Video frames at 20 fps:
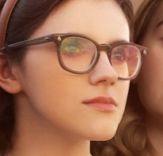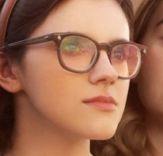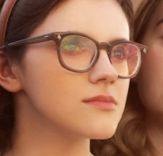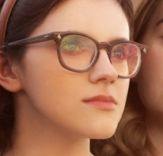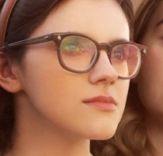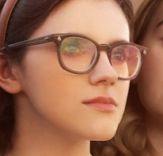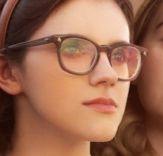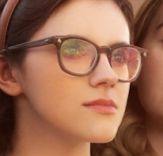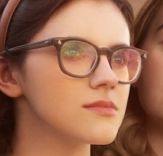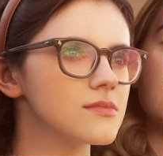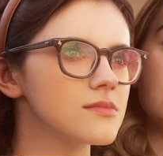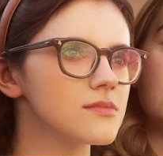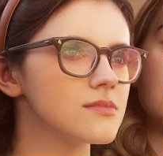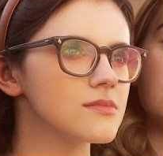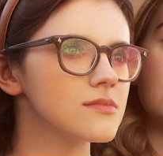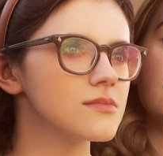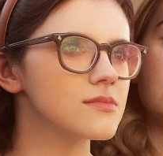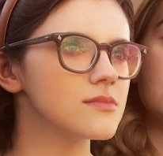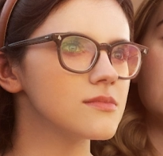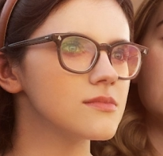
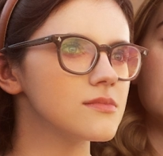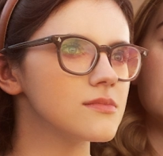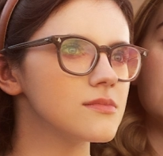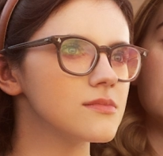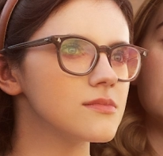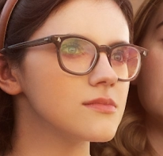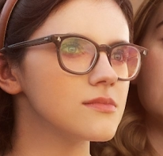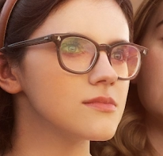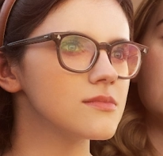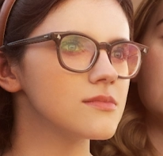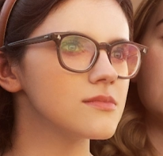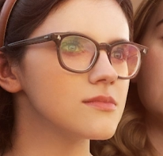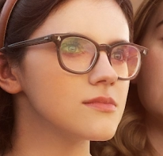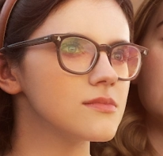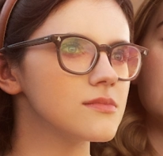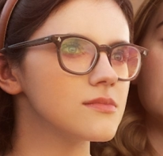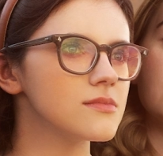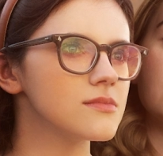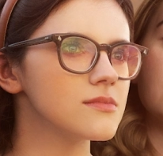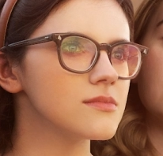
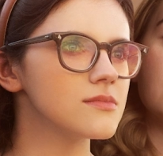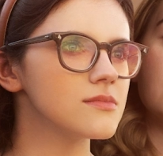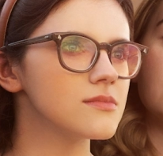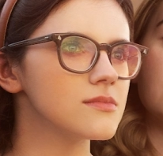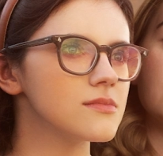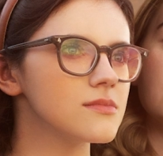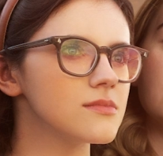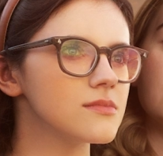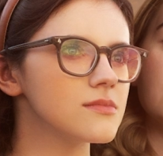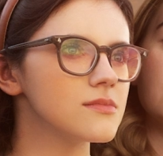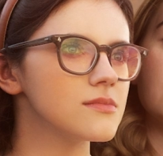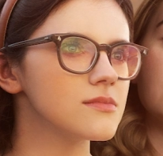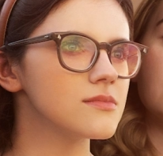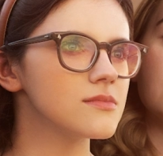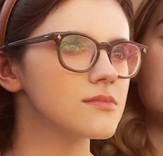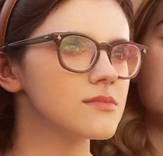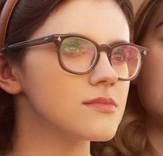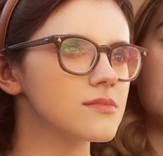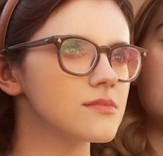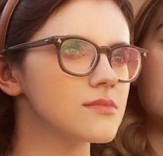
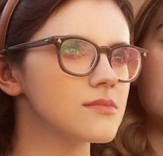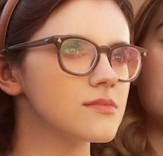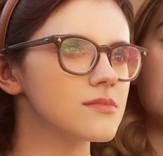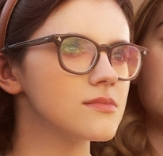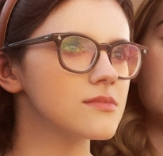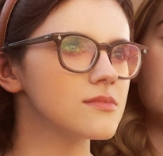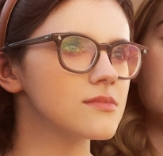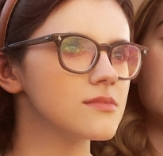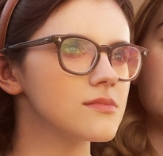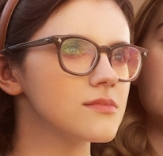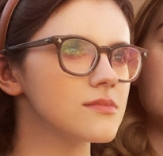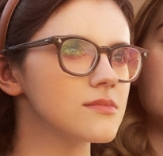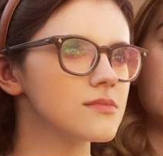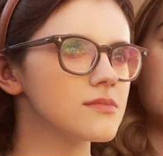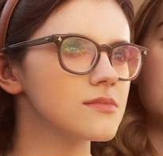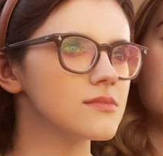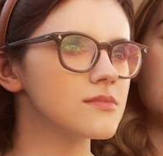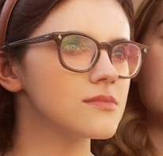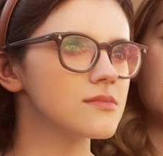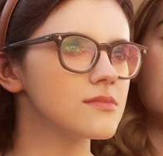
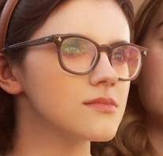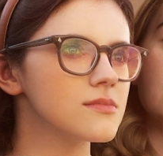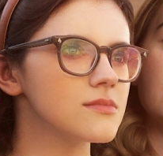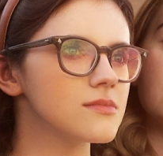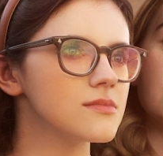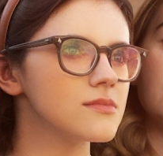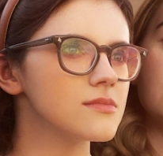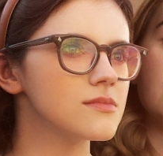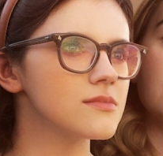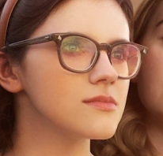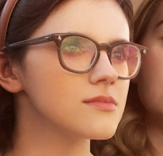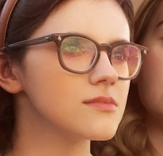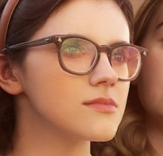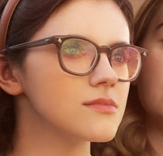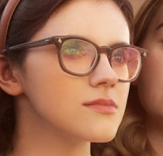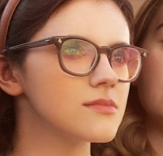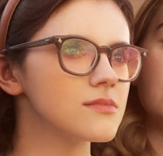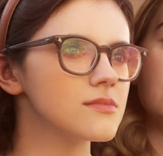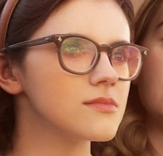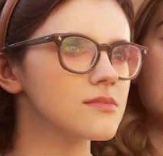
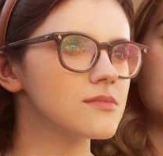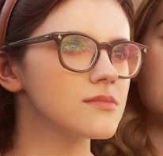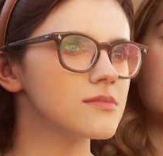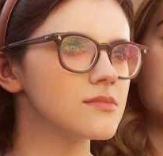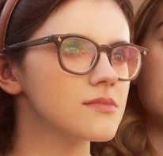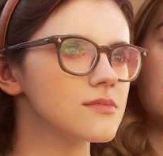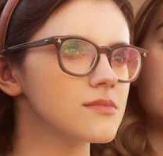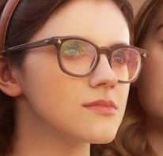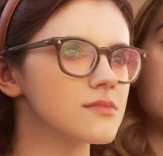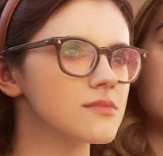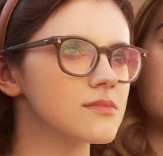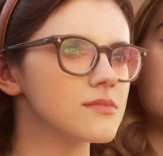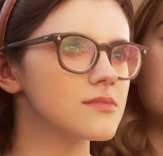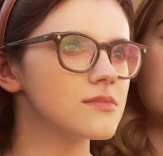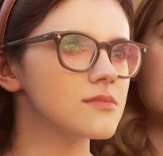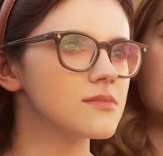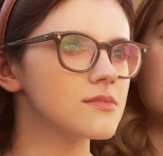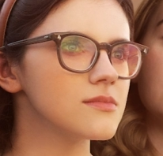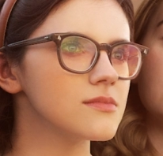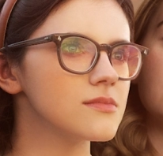
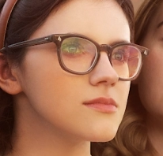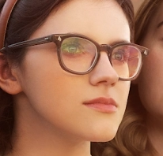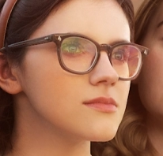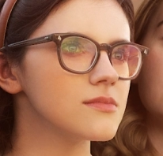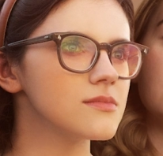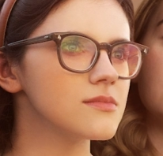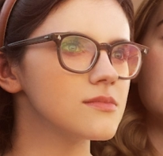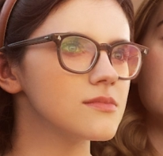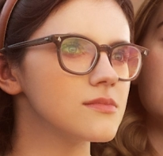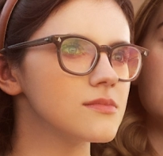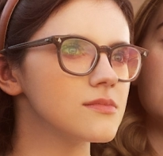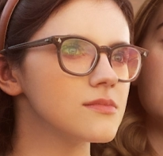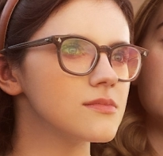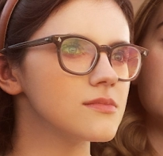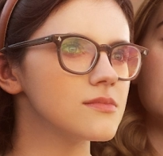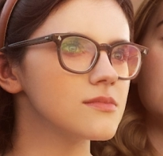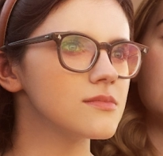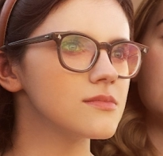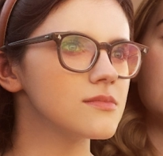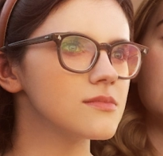
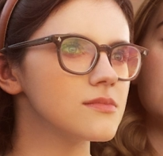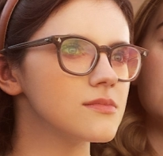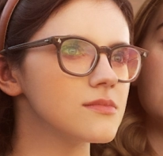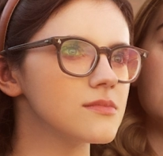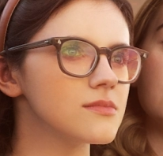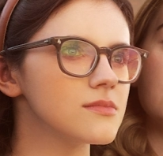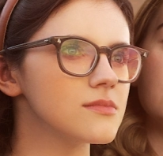(silent)